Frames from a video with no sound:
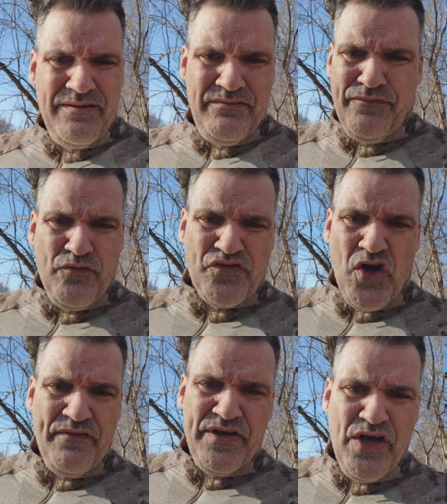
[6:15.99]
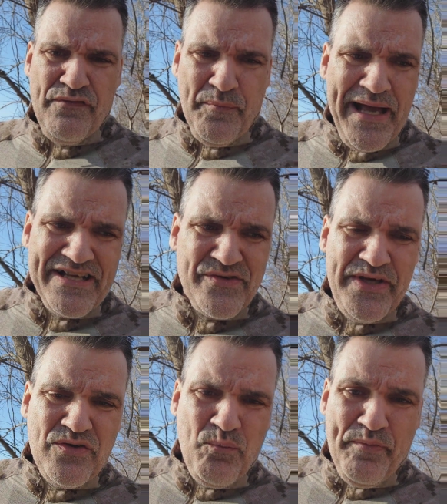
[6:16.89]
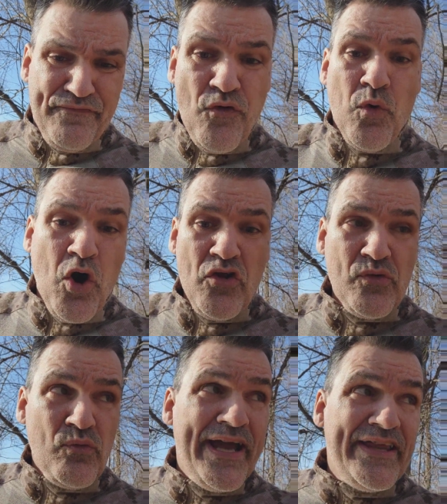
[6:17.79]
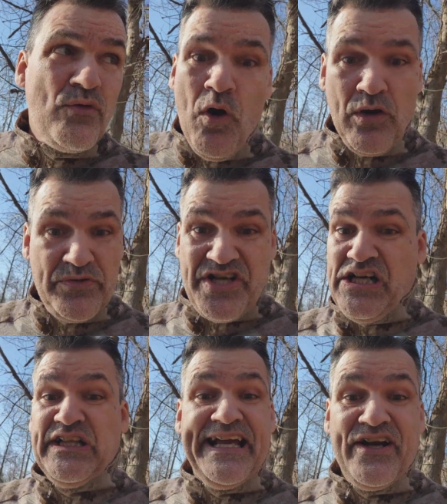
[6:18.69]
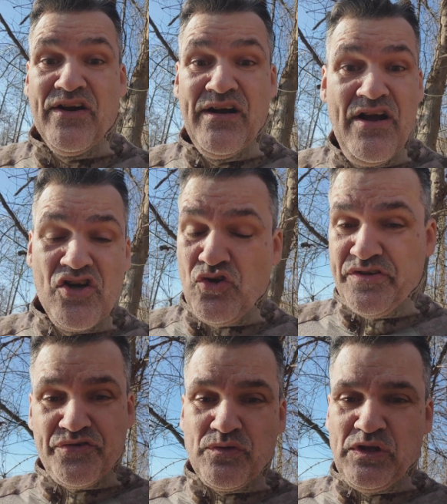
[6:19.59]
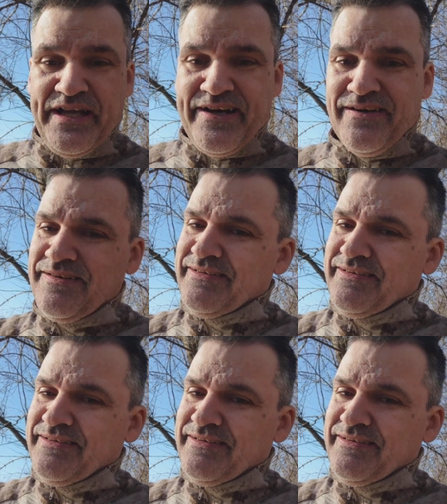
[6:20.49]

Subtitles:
if you saw the video from last week, before all the rain, the water was clear, crystal clear.